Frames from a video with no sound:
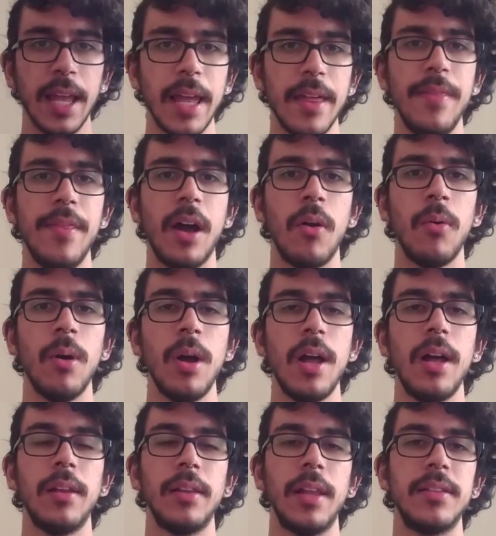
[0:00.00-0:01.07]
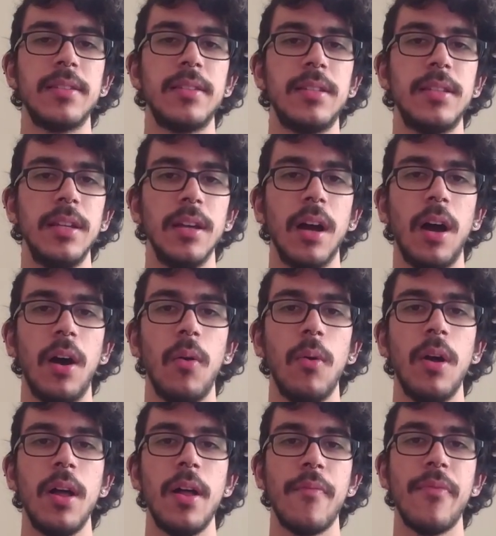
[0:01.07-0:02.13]
And now let's see
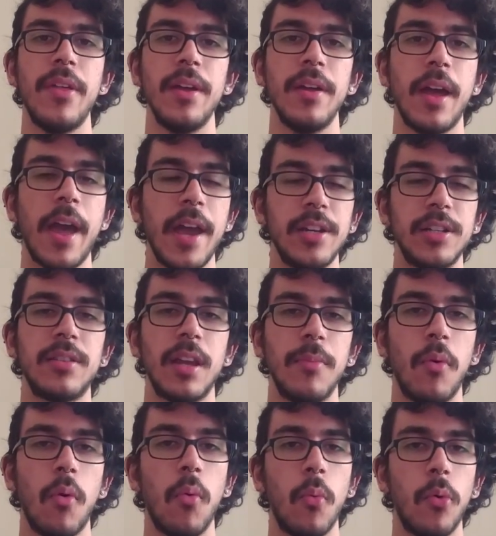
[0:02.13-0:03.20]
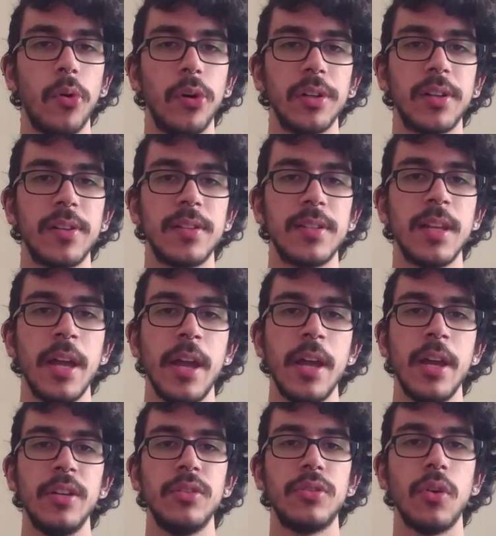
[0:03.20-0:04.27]
how the hash table
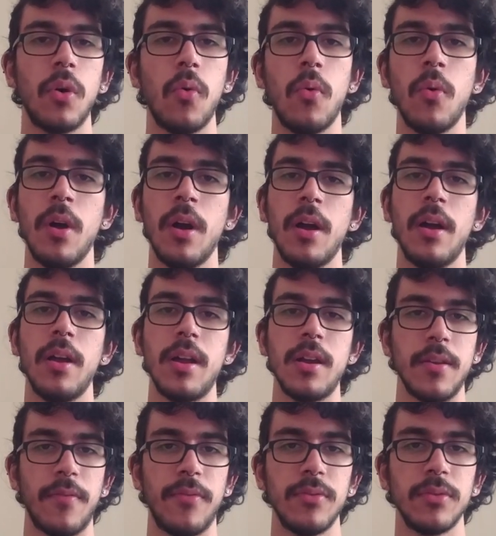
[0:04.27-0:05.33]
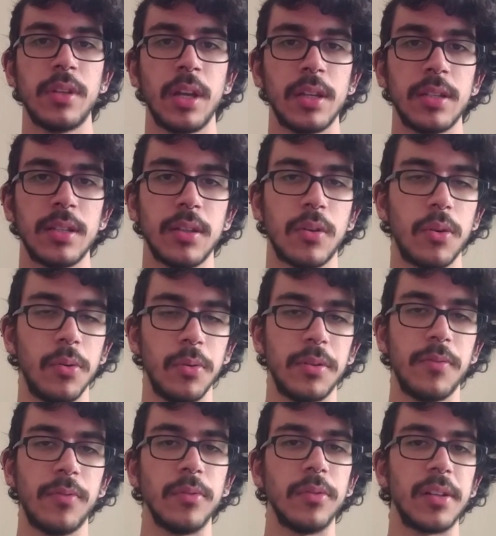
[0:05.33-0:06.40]
works. So in the current
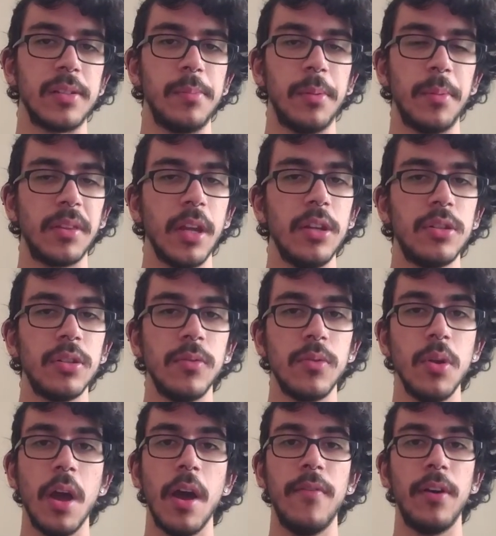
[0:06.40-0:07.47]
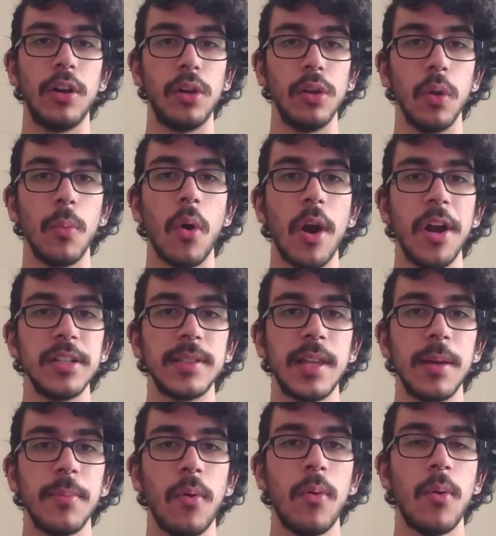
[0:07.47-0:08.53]
Futex implementation, you have a global hash
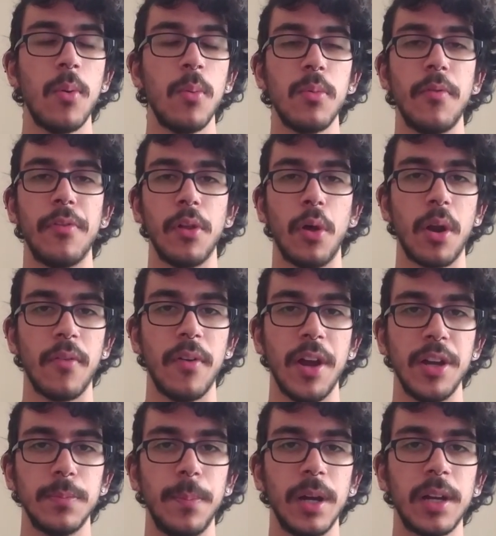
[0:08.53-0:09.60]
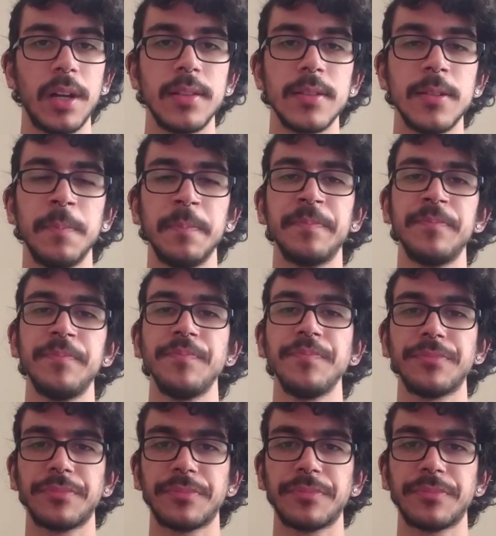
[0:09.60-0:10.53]
table with a lot of hash buckets.